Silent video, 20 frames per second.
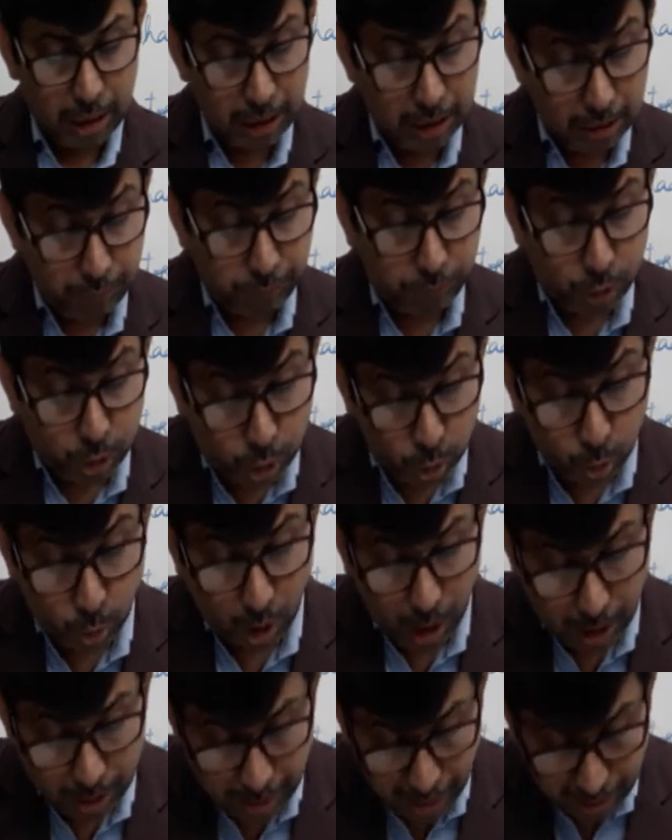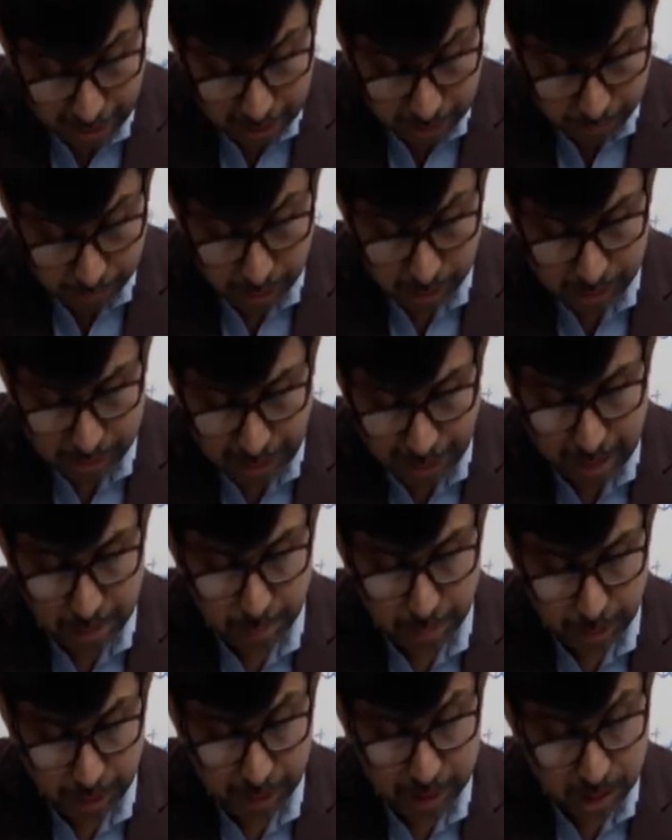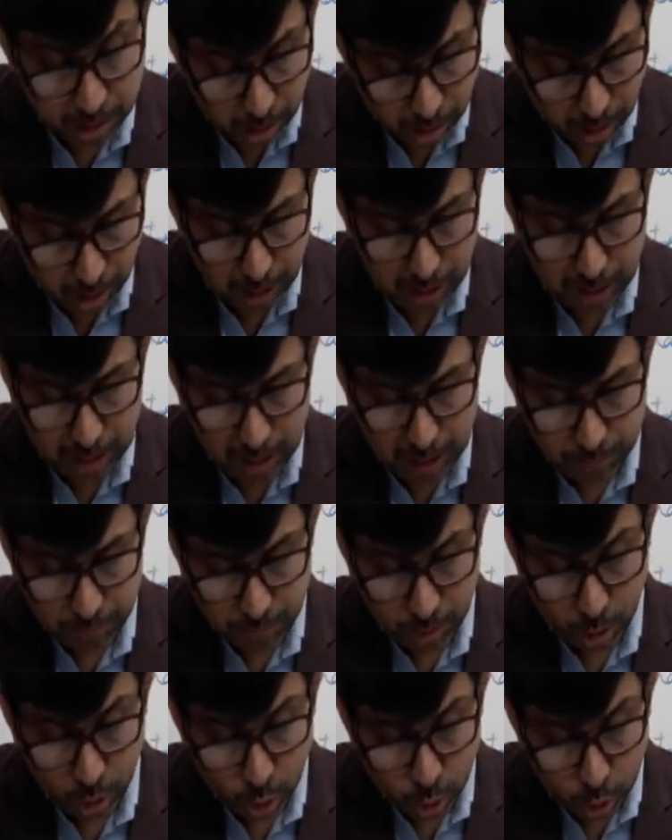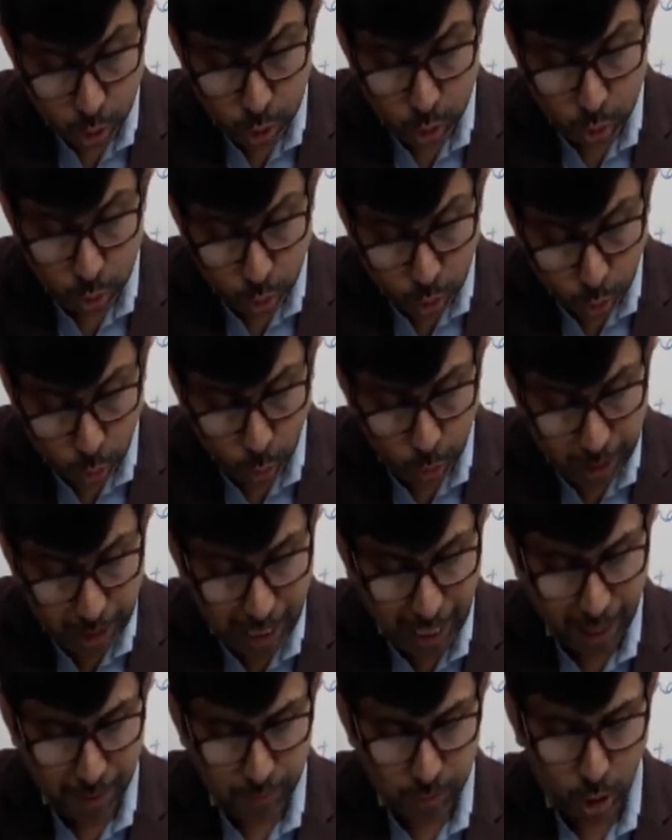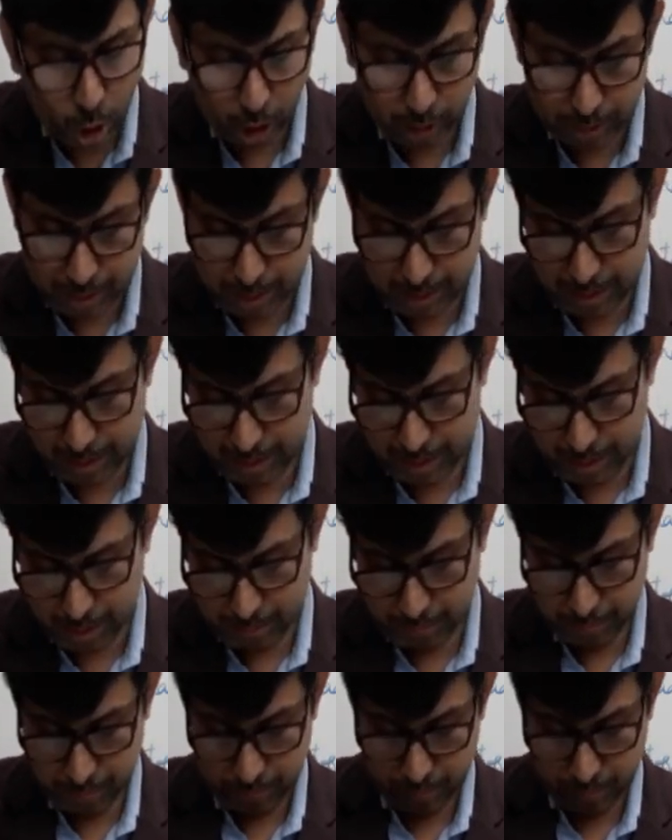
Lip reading: If you arrived 10 minutes early, you could have got a seat.